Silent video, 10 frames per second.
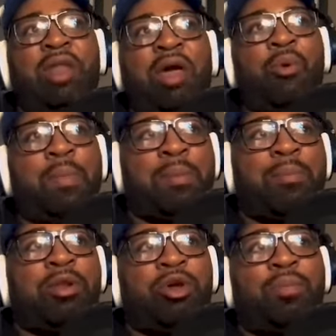I want
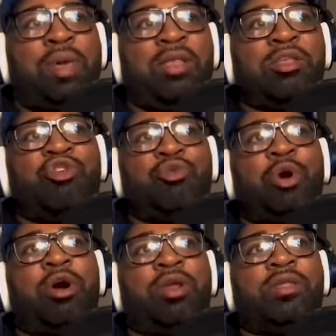people to know me as a true
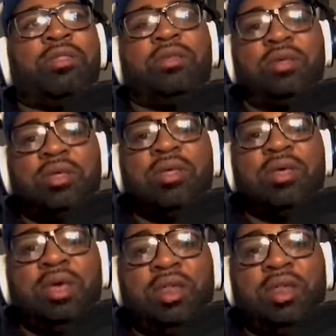artist and a